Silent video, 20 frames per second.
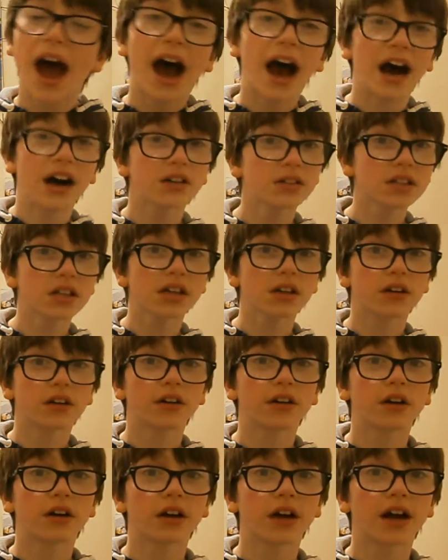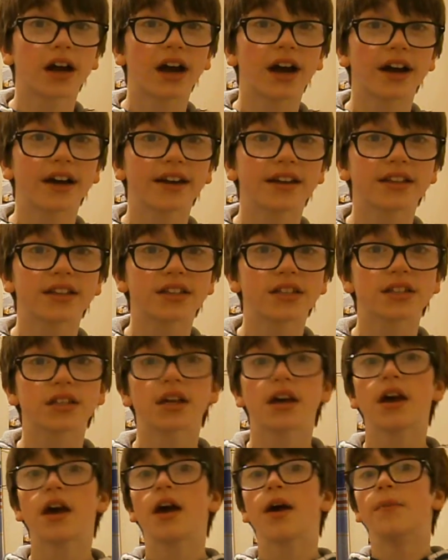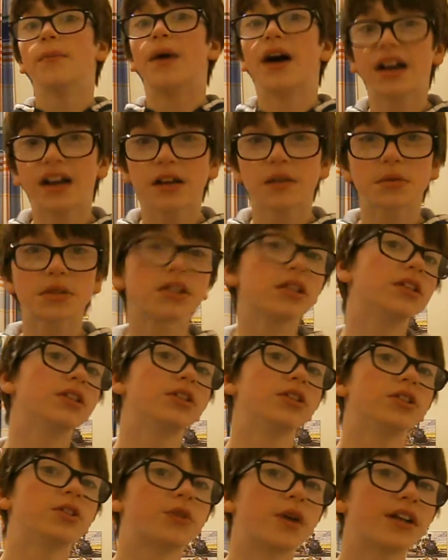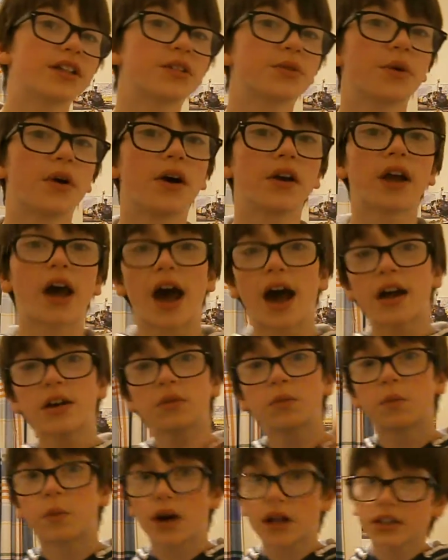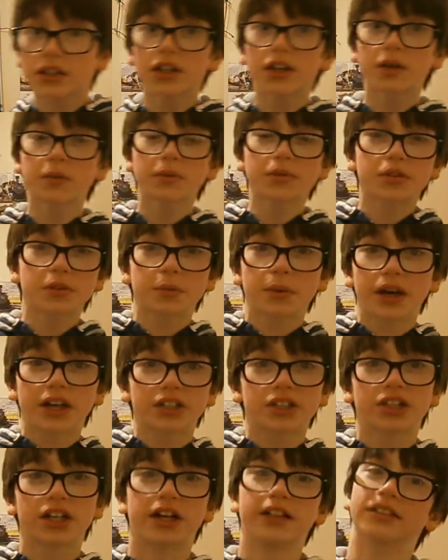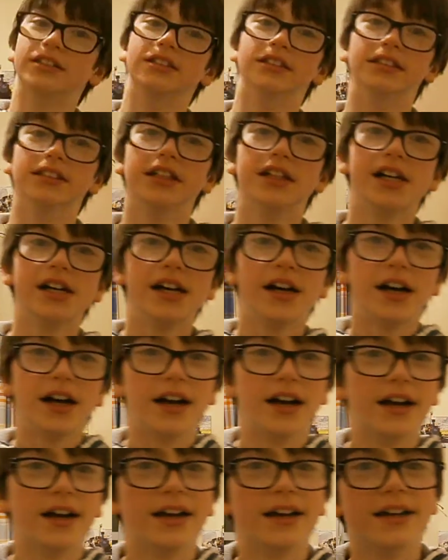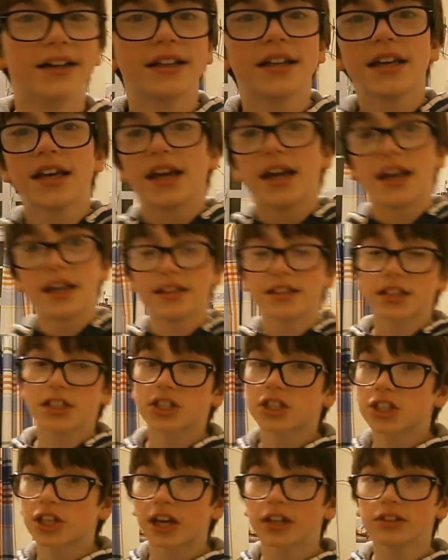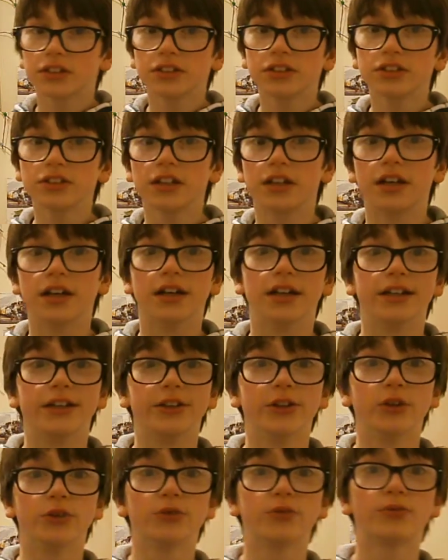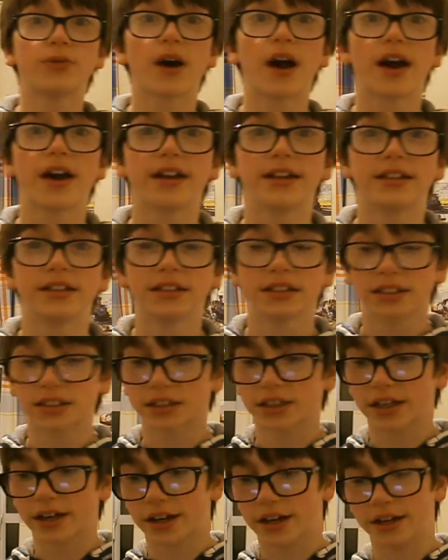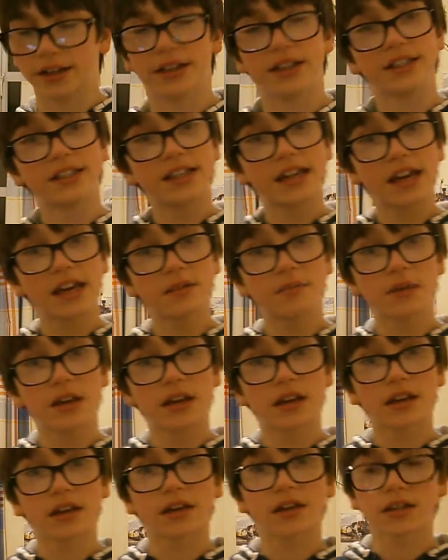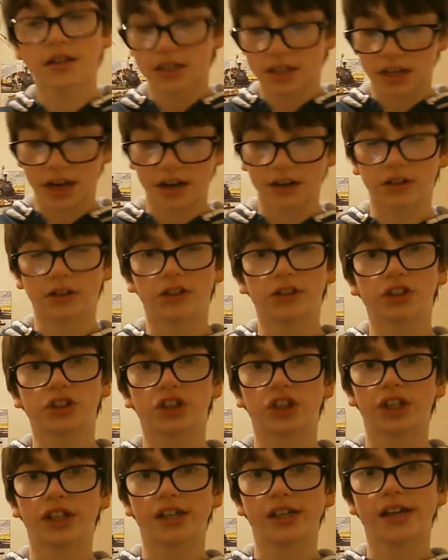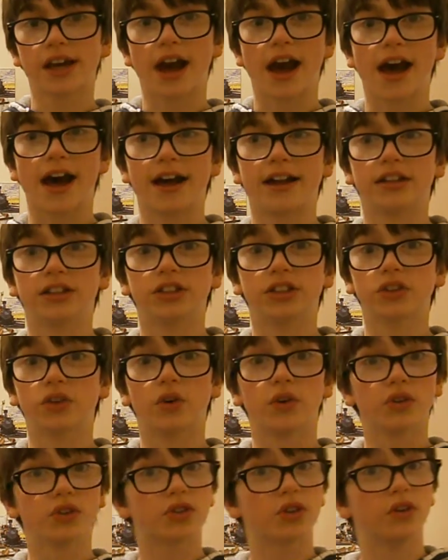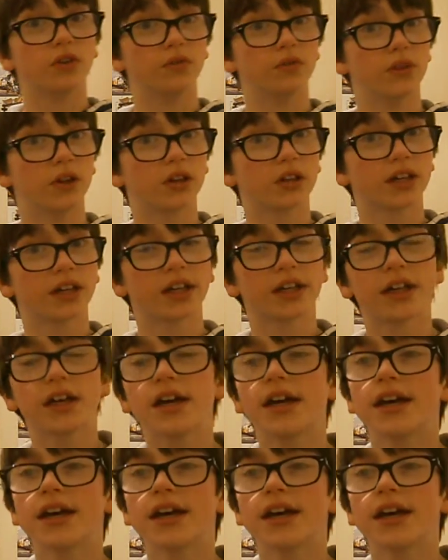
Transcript: How's it going on guys? My name's Littledude21 and welcome to my channel. Uh, in this channel uh, you'll find uh, gaming, technology and also vlogging.